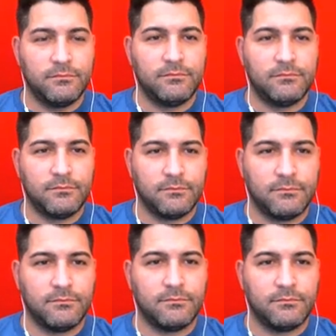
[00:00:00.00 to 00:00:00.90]

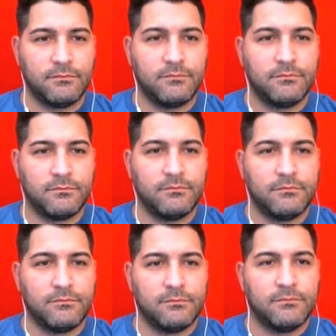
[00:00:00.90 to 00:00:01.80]

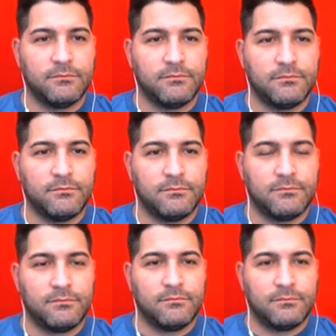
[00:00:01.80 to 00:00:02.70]

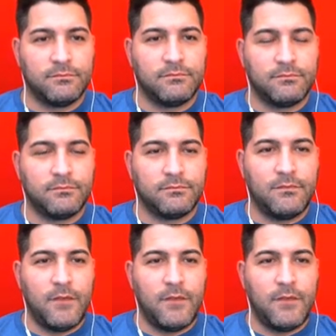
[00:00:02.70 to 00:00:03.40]
(silent)